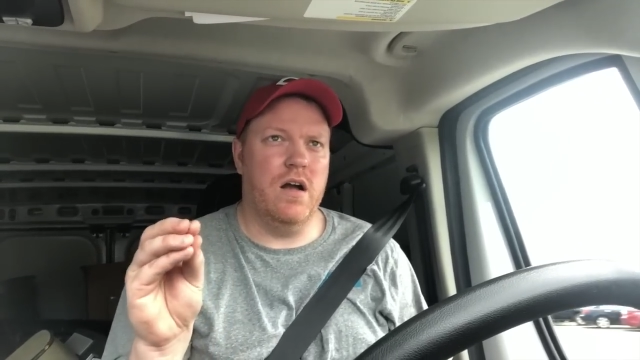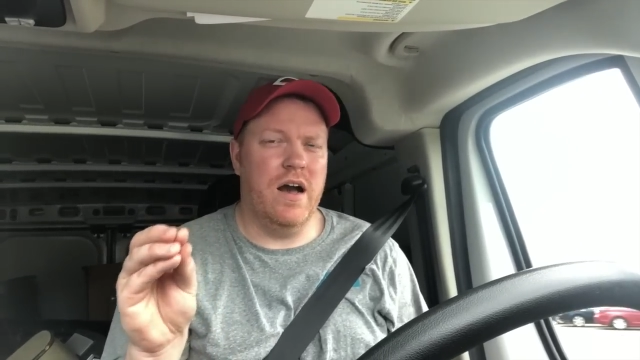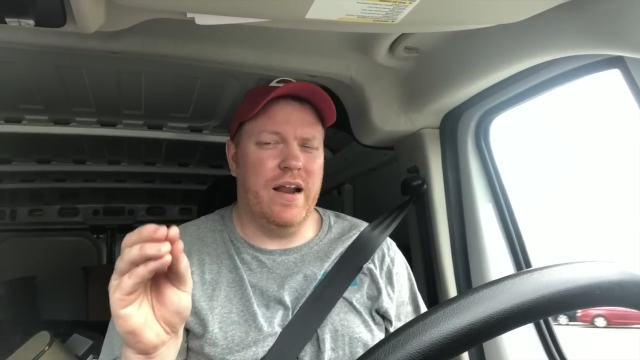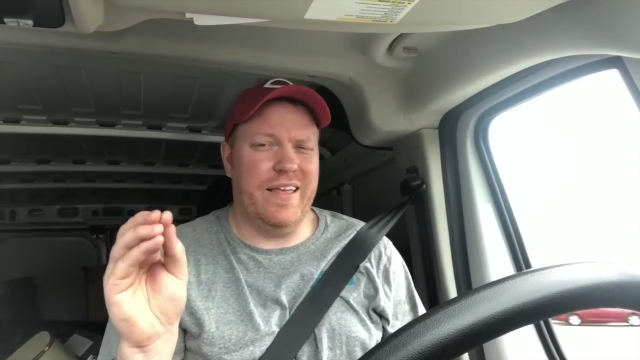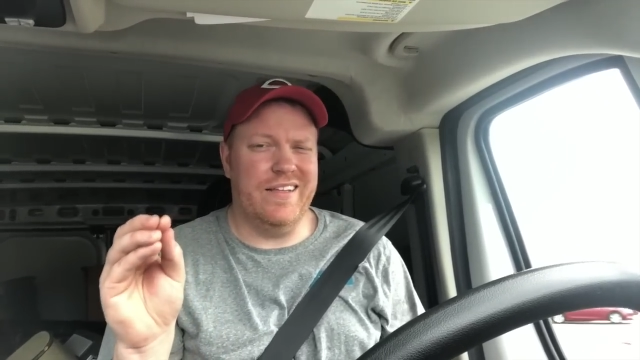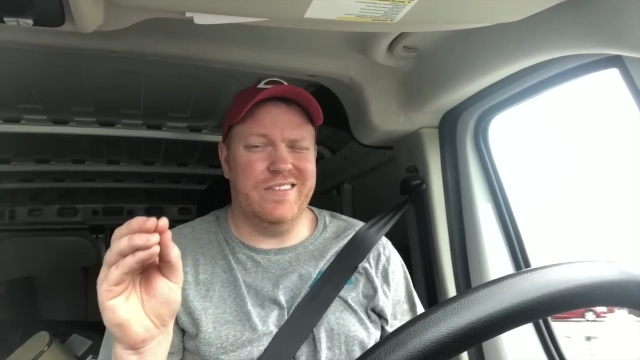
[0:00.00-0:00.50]

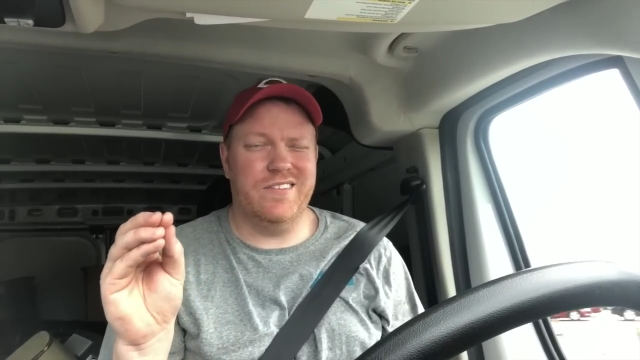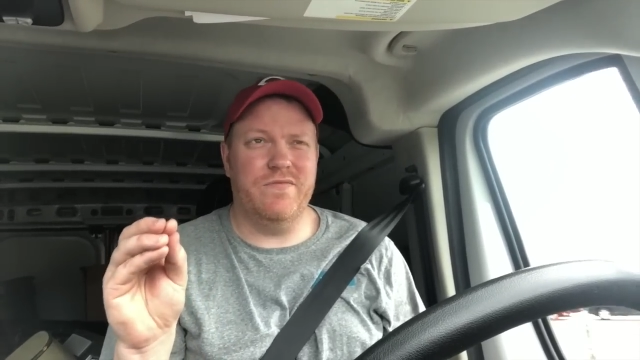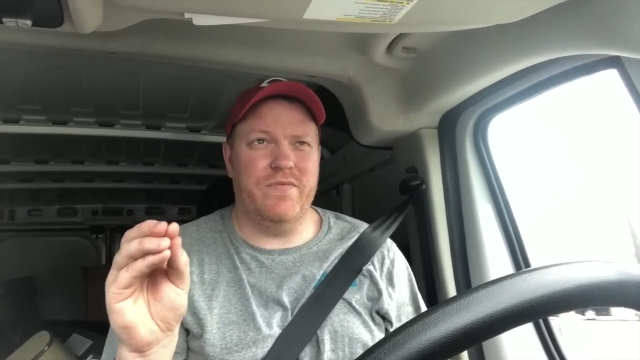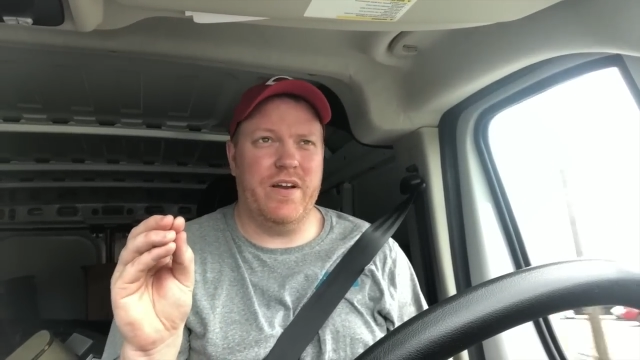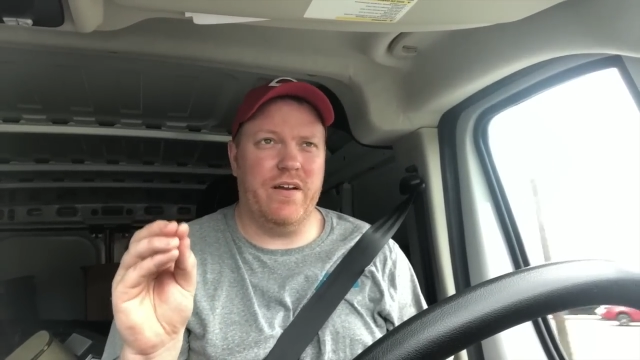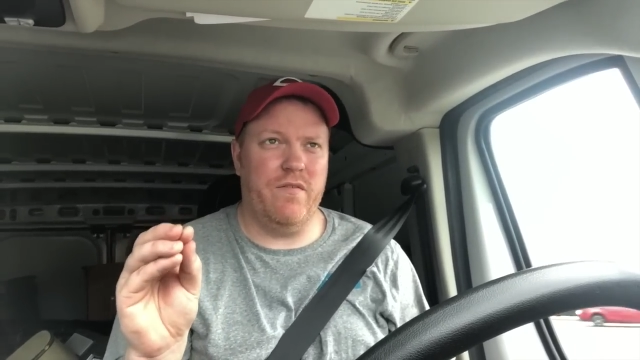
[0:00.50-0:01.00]
audience
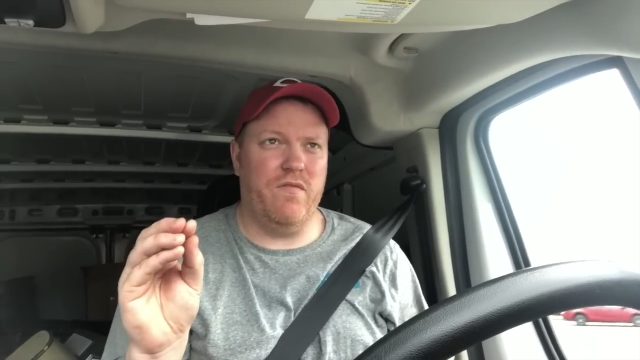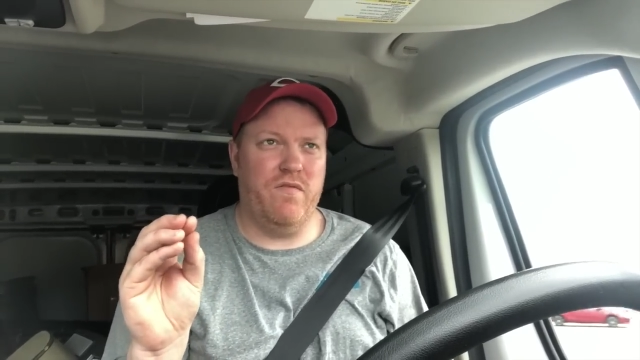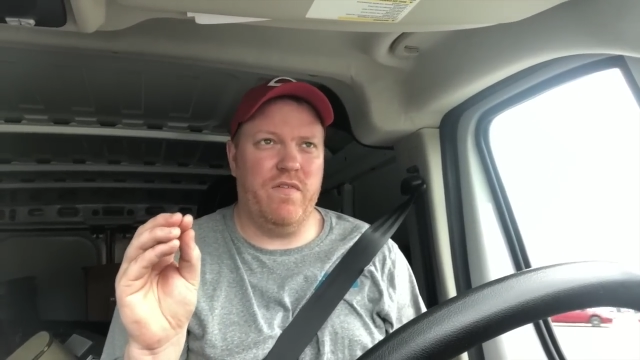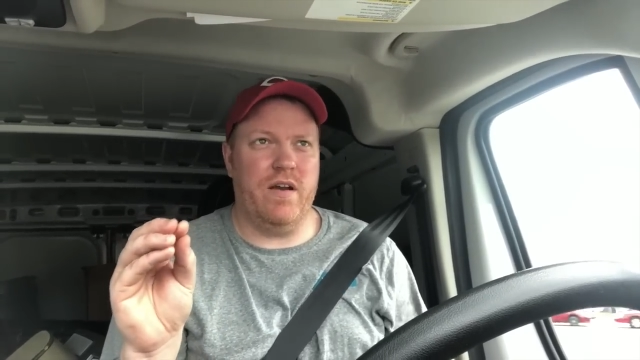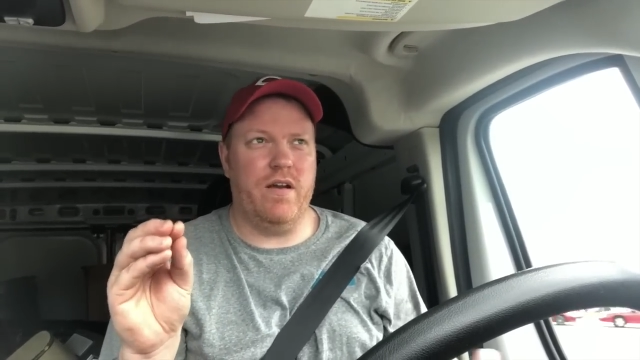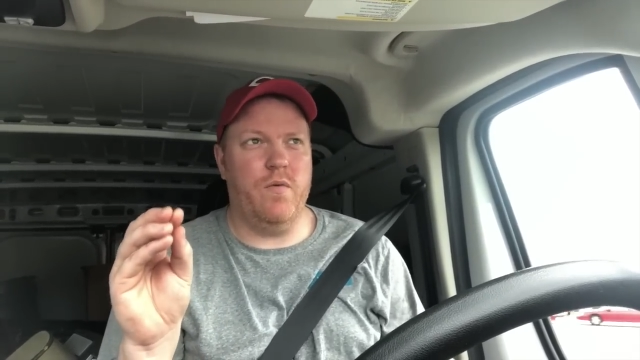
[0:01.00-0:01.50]
very,
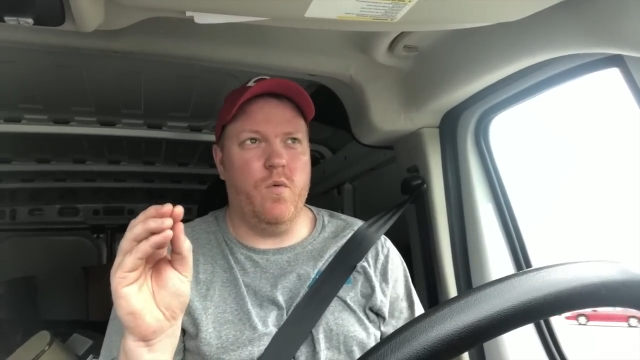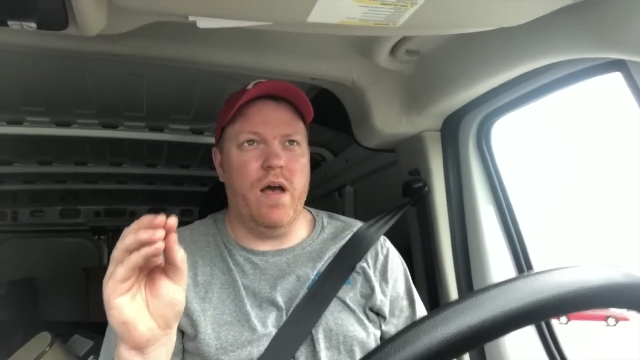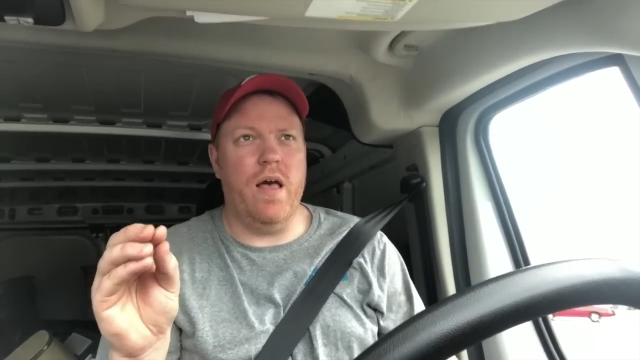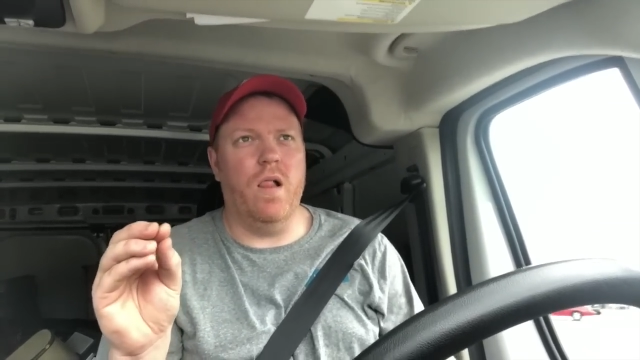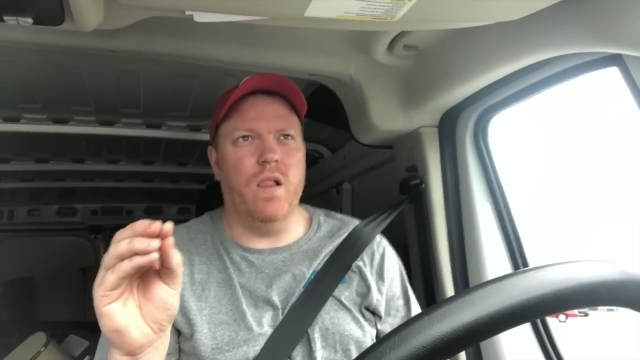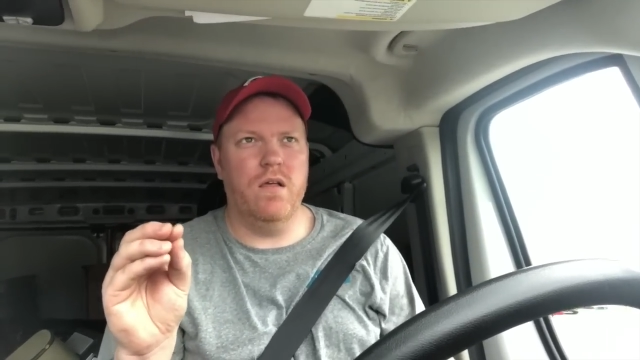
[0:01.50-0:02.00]
very
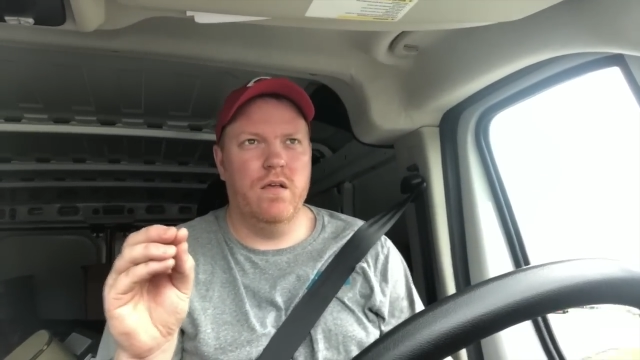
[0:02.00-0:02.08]
well.